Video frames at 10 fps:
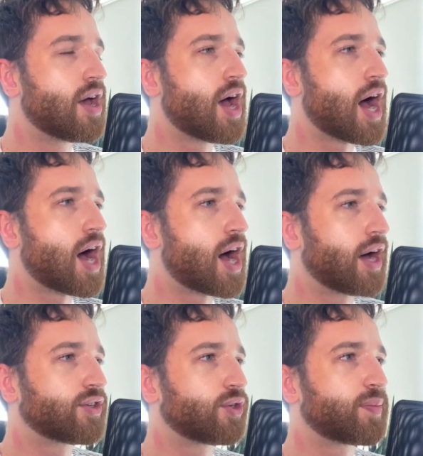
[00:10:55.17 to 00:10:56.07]

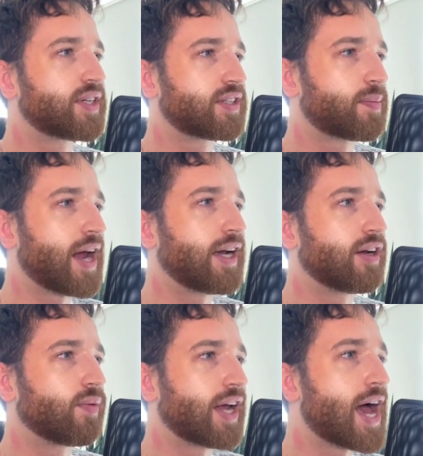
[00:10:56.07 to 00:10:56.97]
to participate
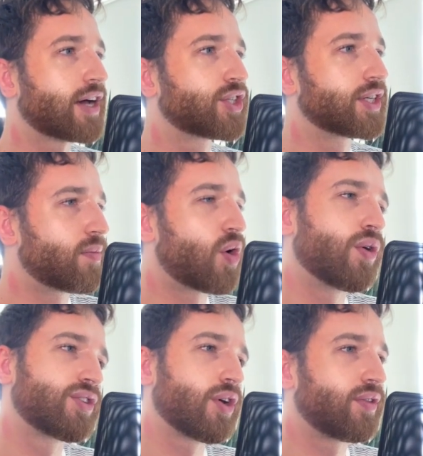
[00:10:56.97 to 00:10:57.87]
in a reaction.
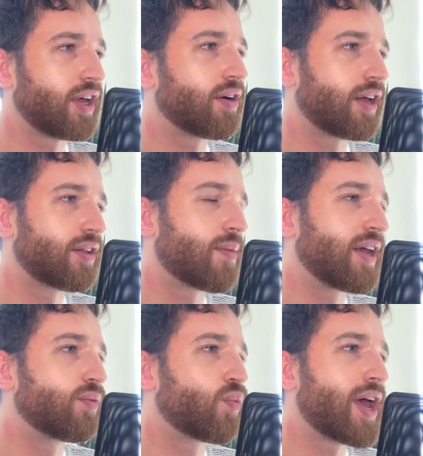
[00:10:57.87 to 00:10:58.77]
Also,
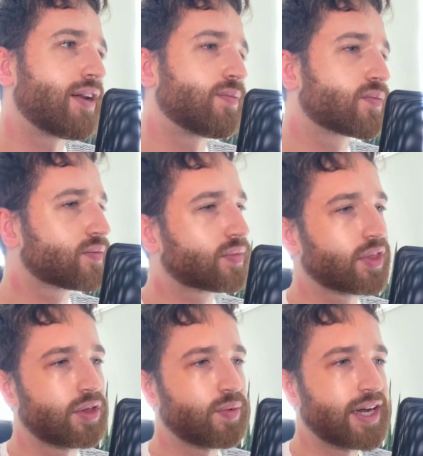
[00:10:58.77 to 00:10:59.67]

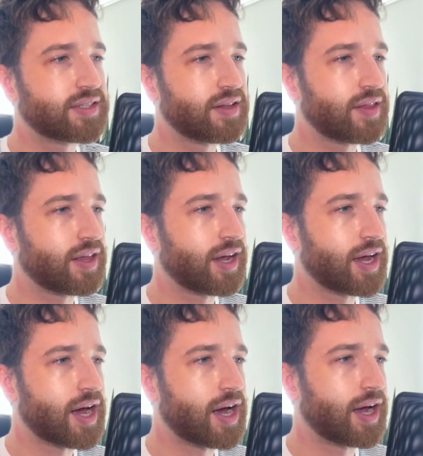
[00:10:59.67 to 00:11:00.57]
the reason that they
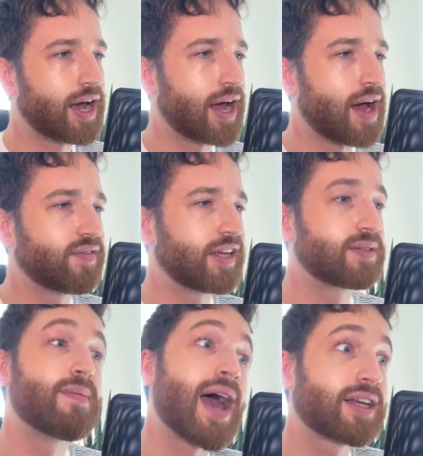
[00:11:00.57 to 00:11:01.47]
have
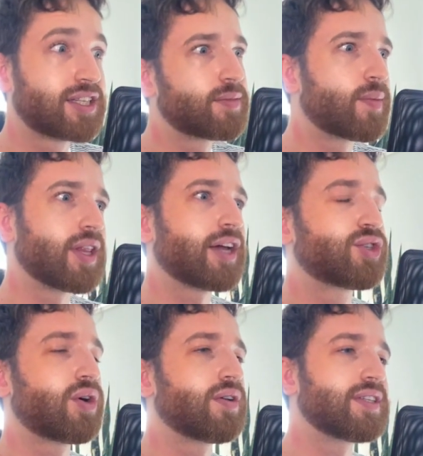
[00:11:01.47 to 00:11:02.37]
these maximum
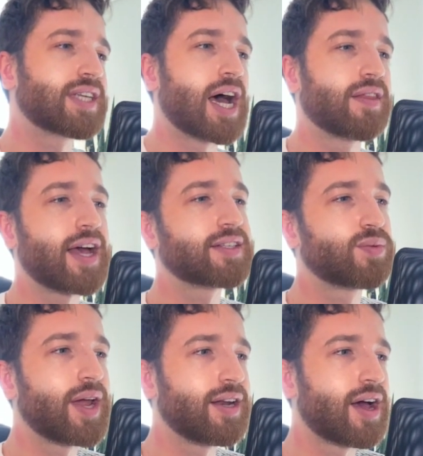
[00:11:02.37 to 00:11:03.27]
electrons,
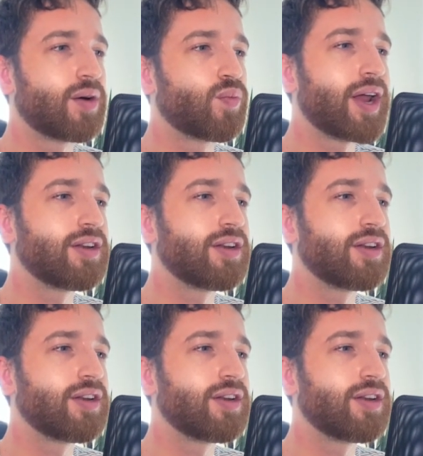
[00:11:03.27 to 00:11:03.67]
that's when